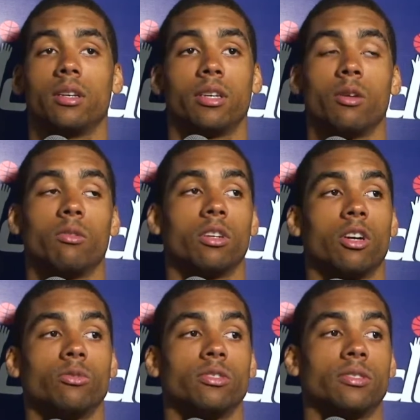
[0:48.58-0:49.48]
get with a
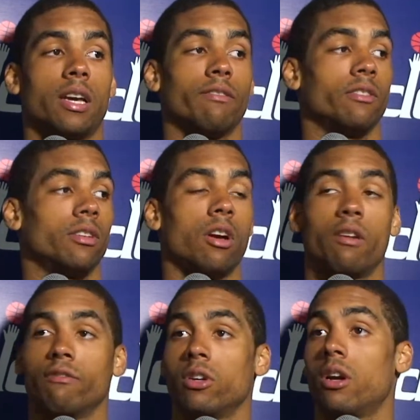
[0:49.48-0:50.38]
coaching staff and the
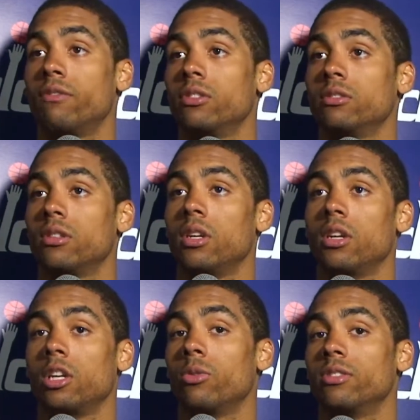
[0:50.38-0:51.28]
off front office,
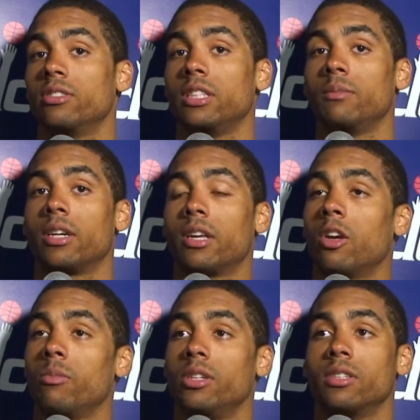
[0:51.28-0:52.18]
you know, and a team that can
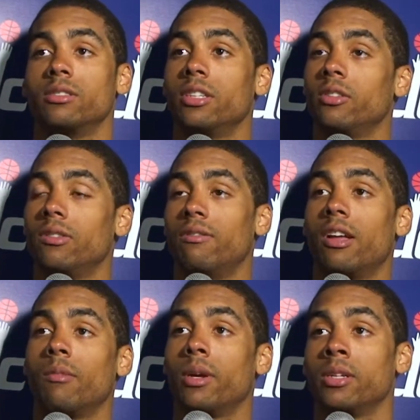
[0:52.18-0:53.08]
help me to continue to
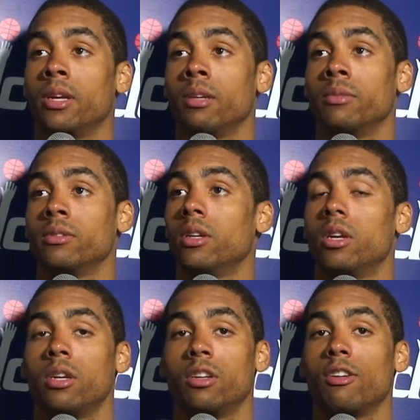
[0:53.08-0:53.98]
develop my game and
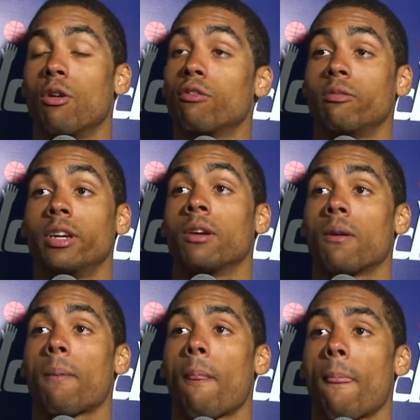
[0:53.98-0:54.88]
you know go from there.
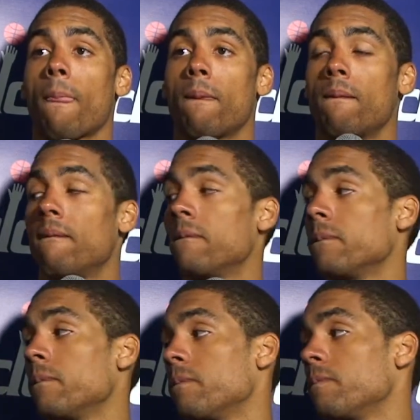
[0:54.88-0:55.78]
What have you been
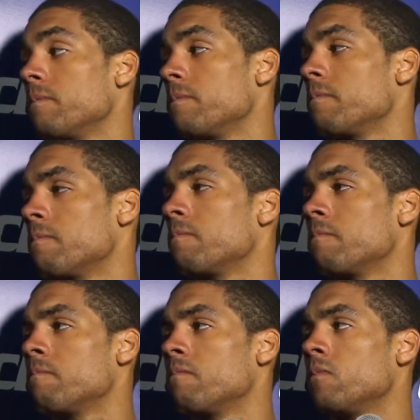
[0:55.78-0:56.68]
working on the most
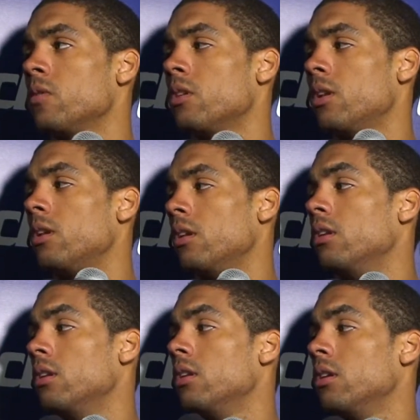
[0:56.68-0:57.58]
over this
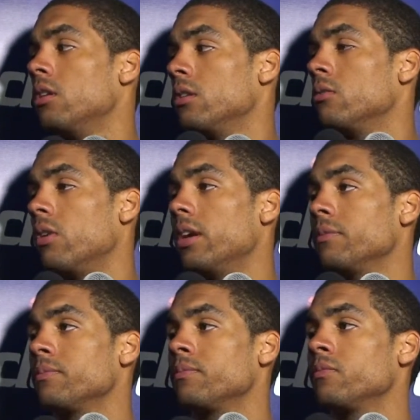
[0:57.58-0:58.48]
right.
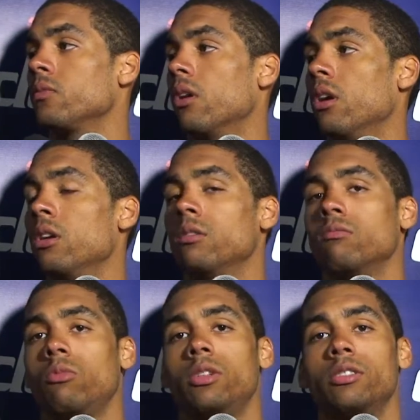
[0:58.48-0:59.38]

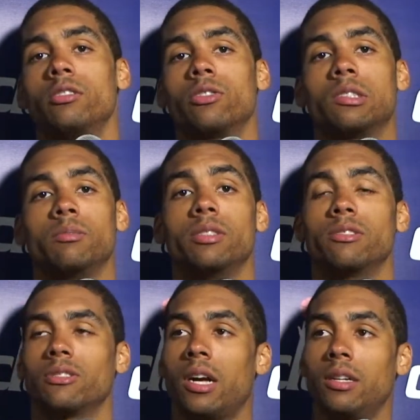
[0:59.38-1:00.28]
Um, really just trying to be
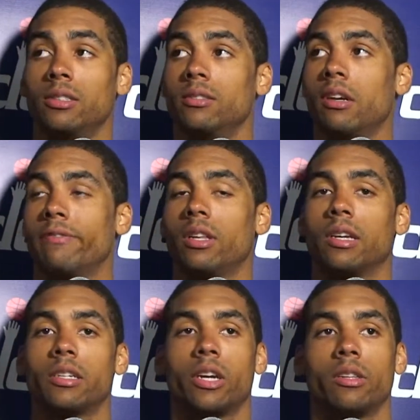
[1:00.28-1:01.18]
solid. I feel like
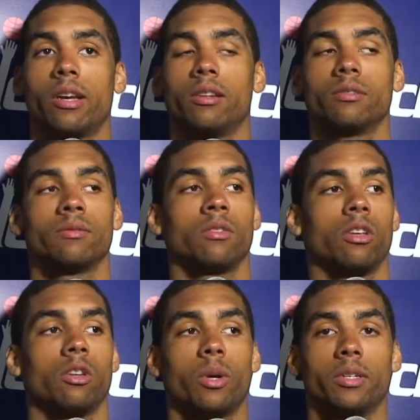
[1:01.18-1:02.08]
at Carolina,
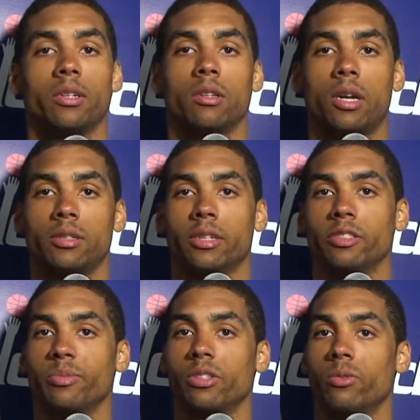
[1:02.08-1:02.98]
you know, I did a lot of
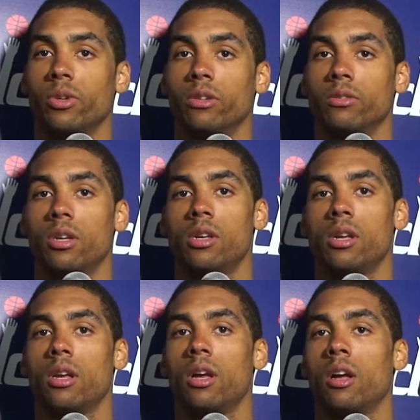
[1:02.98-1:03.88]
things pretty well.
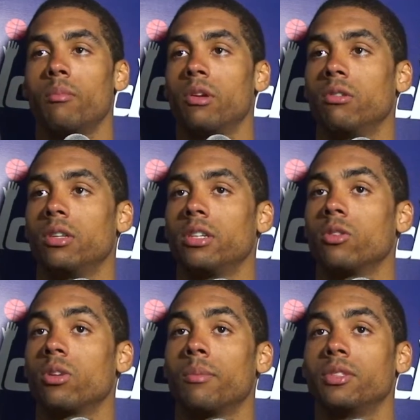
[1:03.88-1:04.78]
Um, really, you
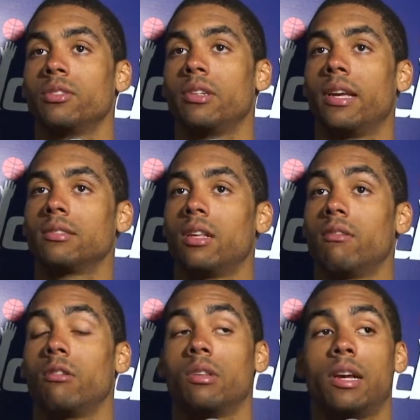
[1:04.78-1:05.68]
know, coming to the next
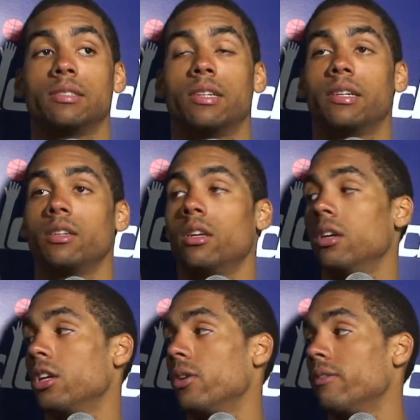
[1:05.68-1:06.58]
level, I realized that,
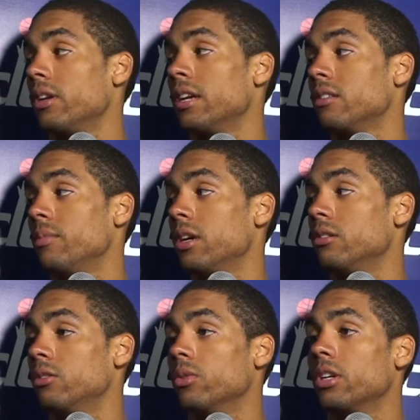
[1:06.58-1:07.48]
you know, I'm going to have to be able
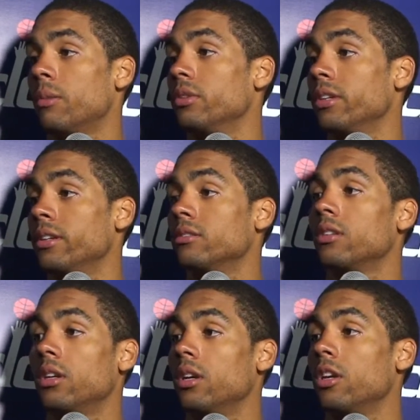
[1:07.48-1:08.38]
to do a couple things,
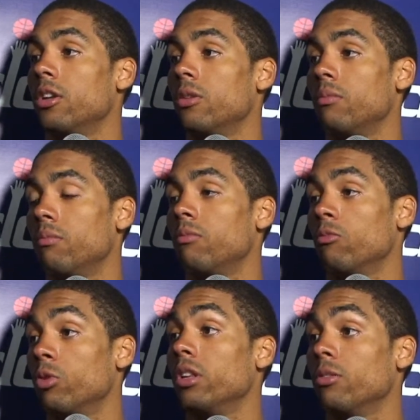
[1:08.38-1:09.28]
you know,
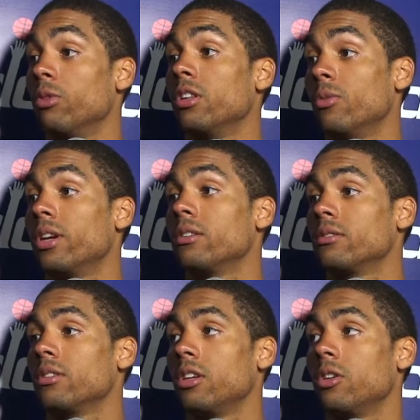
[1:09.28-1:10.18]
really, really well.
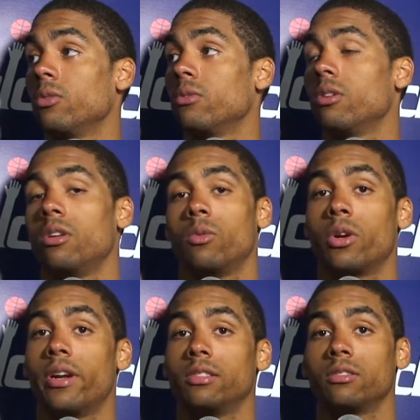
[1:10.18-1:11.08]
You know,
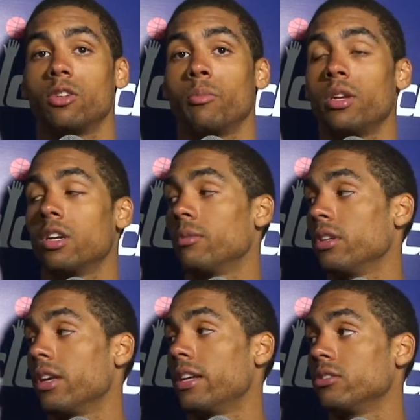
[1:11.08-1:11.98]
Whereas you know being able to
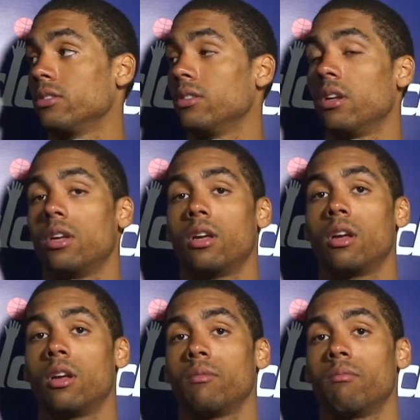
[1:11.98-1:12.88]
catch it,
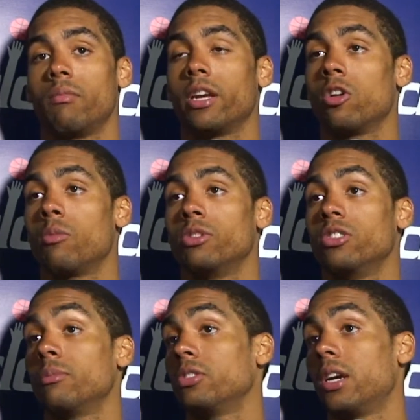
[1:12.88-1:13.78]
um, make an open
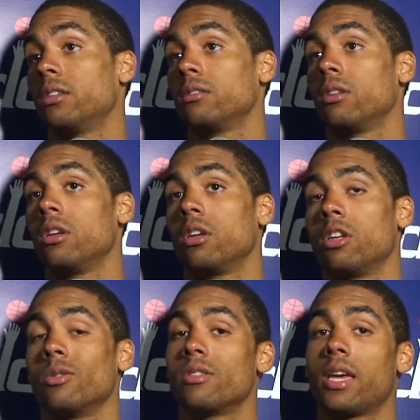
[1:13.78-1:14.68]
jump shot, you
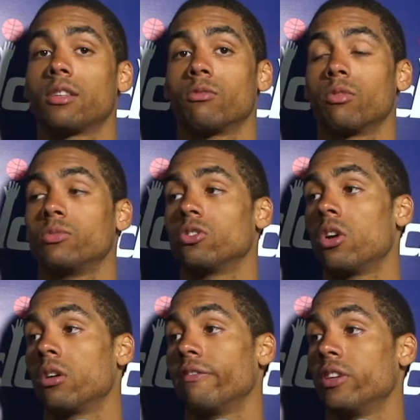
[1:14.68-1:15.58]
know attack the rim
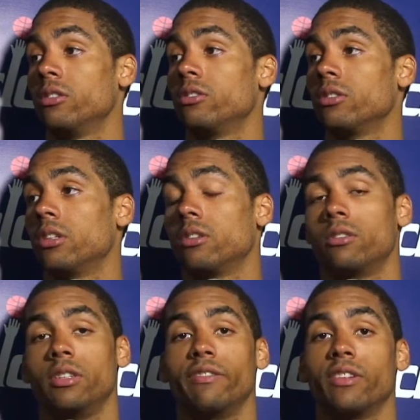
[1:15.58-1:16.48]
strong and finish, and then on
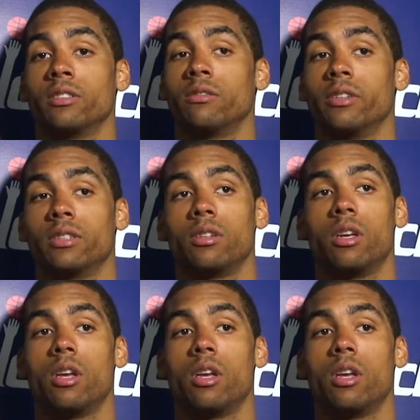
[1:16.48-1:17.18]
the defensive end,